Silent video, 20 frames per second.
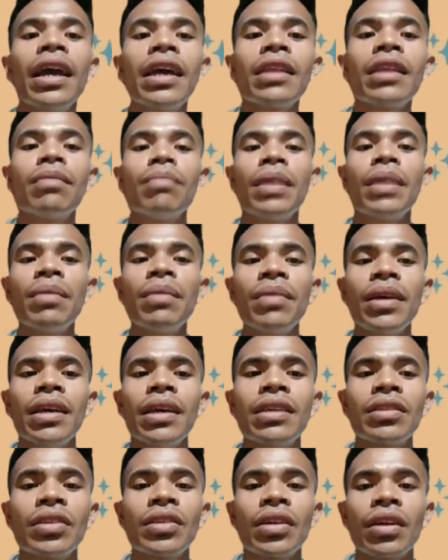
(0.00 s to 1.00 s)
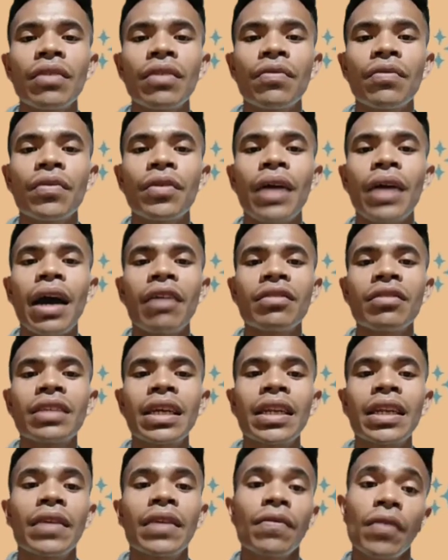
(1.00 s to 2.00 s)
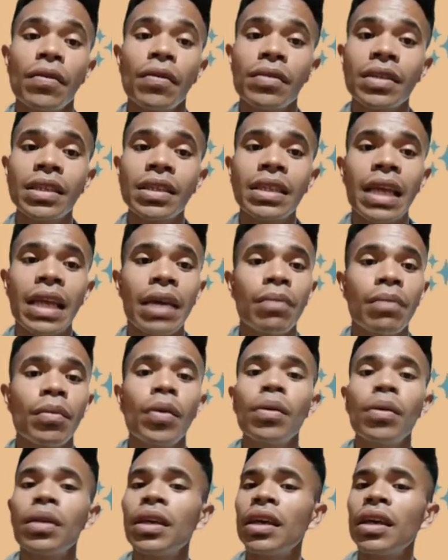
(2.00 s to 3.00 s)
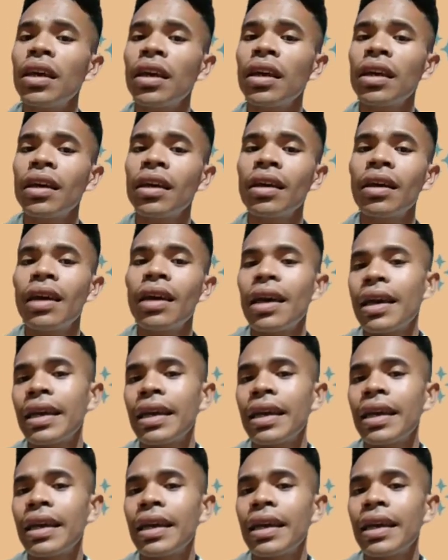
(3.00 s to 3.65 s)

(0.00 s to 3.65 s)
it may be easier for outside influences like bullying,